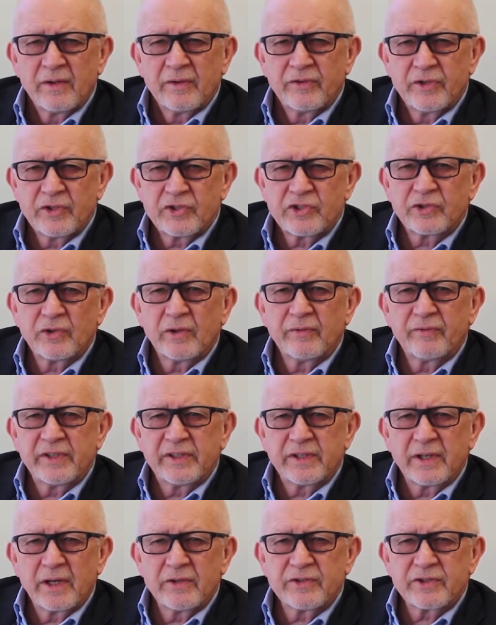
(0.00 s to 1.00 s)
This short
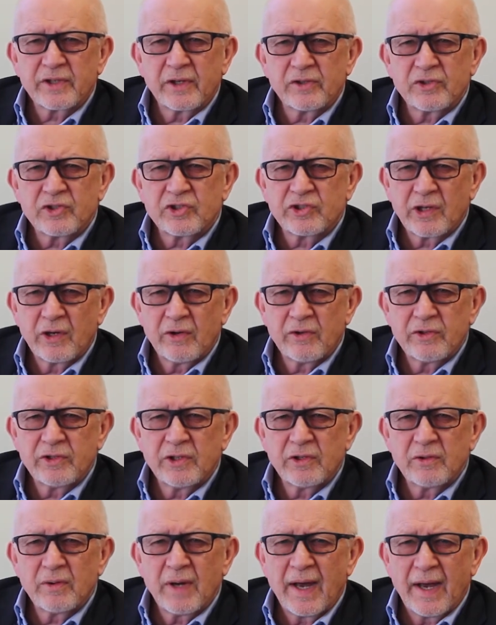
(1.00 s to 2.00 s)
video is going to show
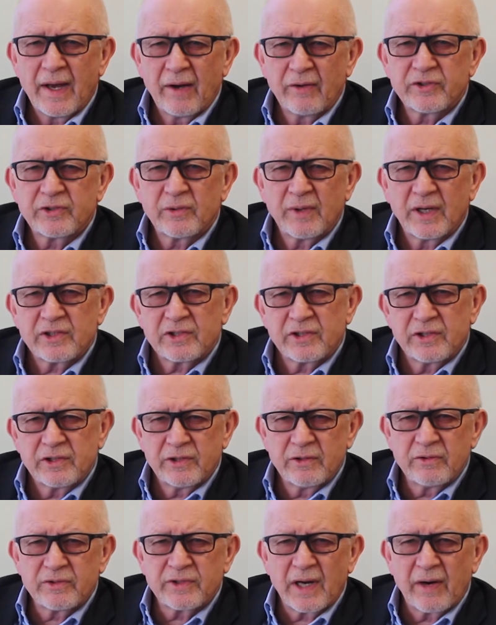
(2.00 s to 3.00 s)
you how to actually
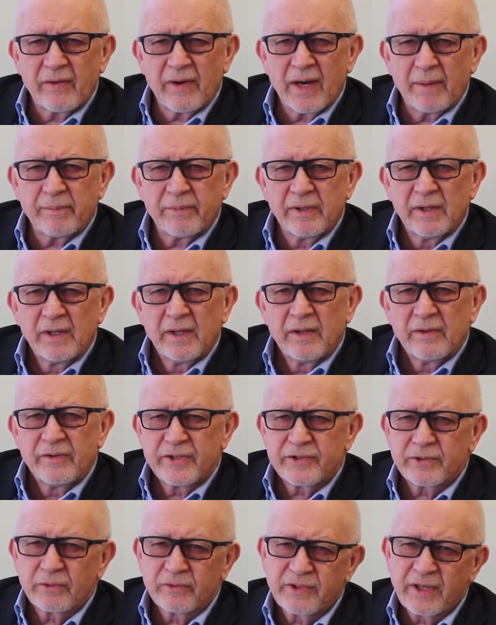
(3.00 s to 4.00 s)
use our app.
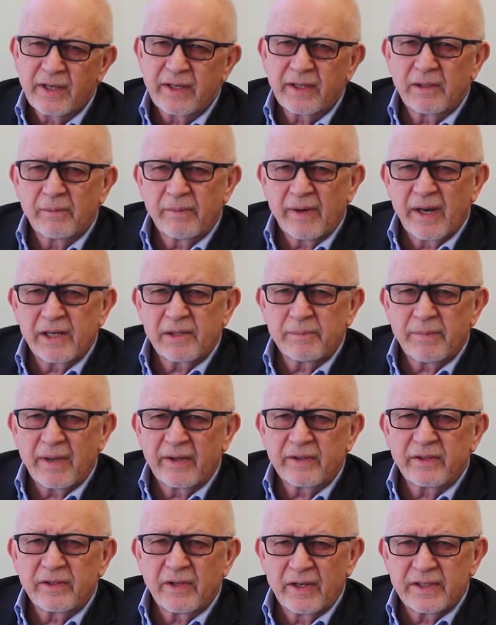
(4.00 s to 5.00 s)
This will take around
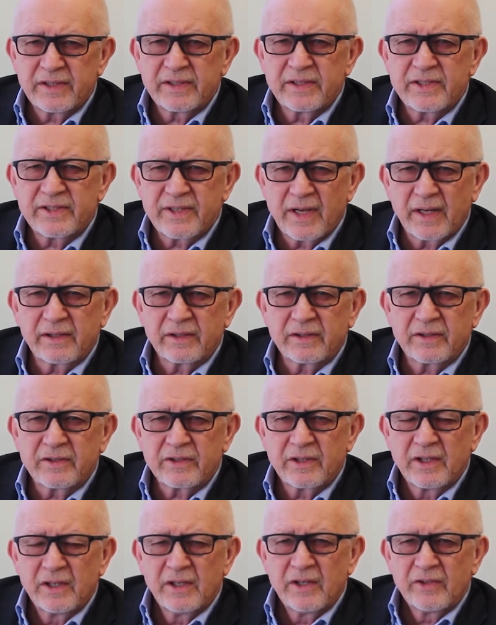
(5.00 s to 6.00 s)
about 90 seconds.
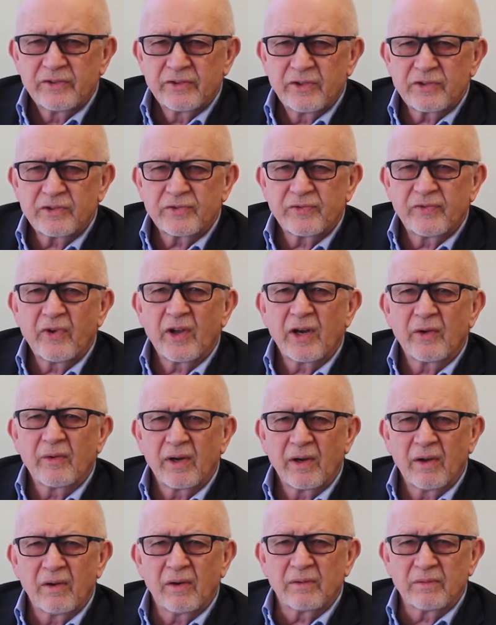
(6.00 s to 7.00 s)
So just follow
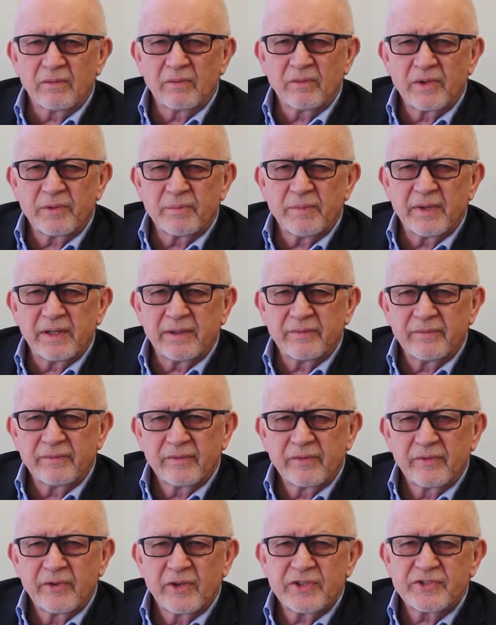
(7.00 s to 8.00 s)
along with me.
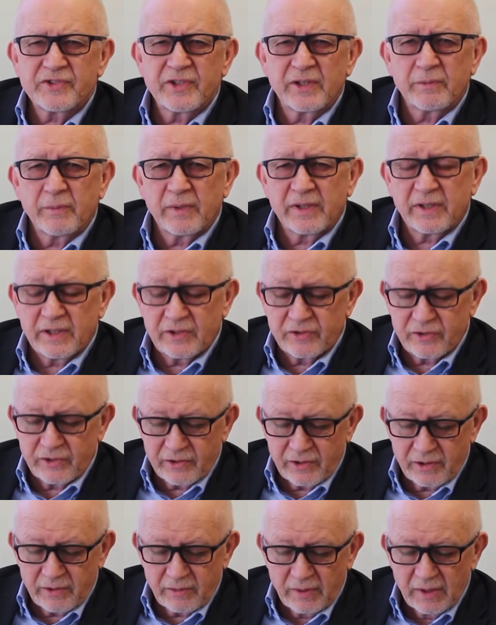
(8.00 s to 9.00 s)
First thing we need to
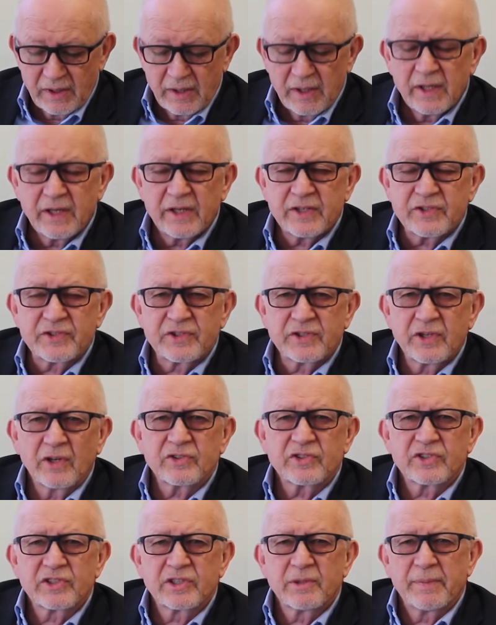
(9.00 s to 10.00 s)
do is
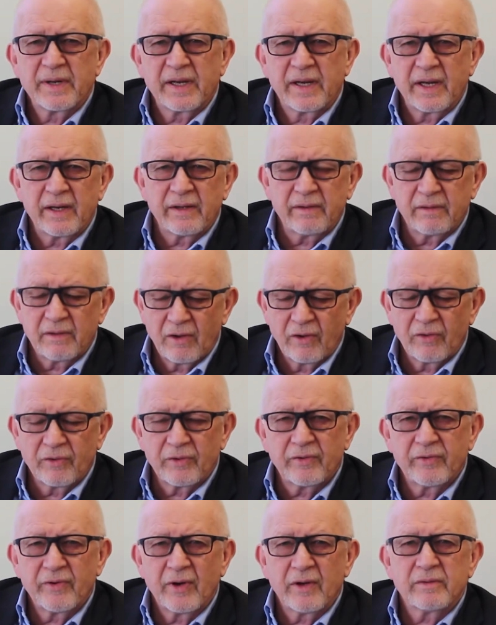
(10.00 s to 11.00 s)
touch the begin on the
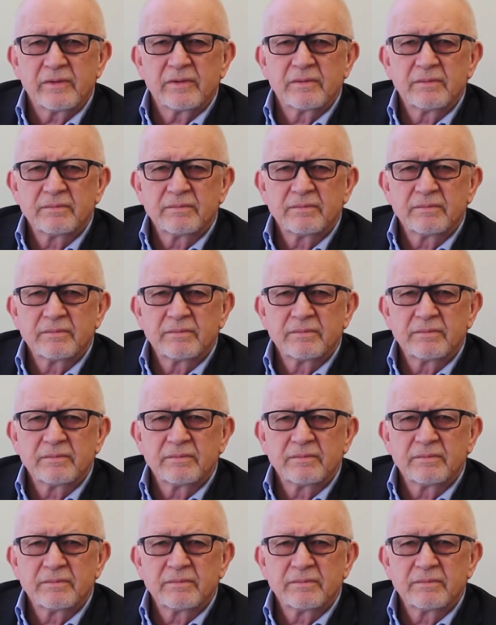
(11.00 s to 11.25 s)
phone.